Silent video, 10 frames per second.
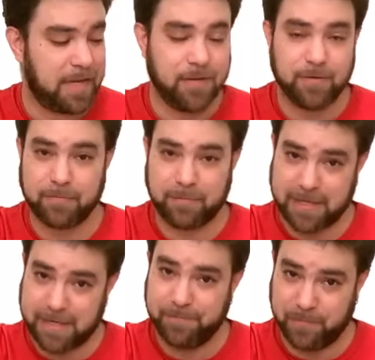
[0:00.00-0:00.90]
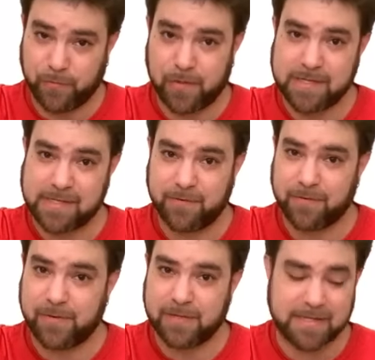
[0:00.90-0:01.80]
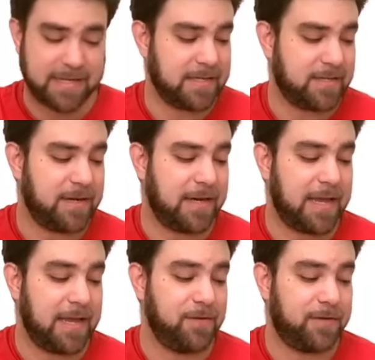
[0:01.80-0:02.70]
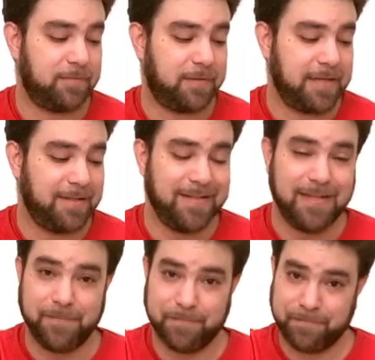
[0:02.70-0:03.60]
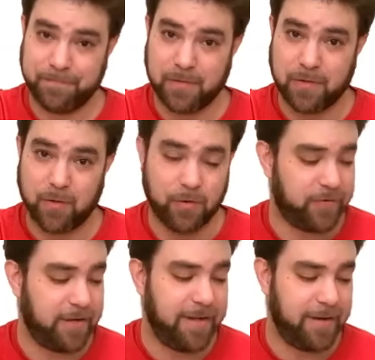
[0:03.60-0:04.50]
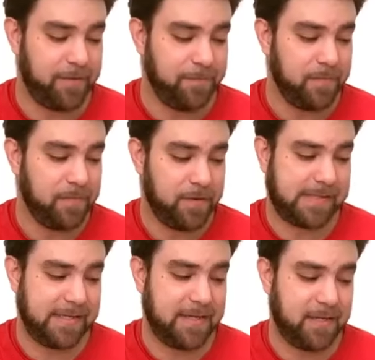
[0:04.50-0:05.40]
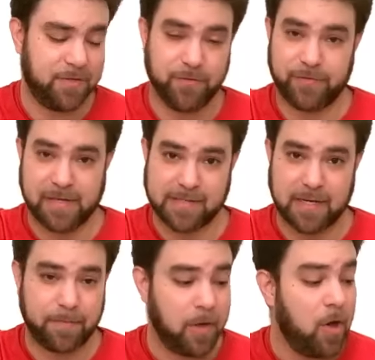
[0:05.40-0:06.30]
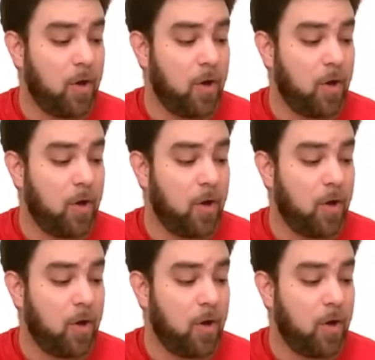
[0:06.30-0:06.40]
and you can play one, zero on the second string, and you can play D over here, C, two frets up,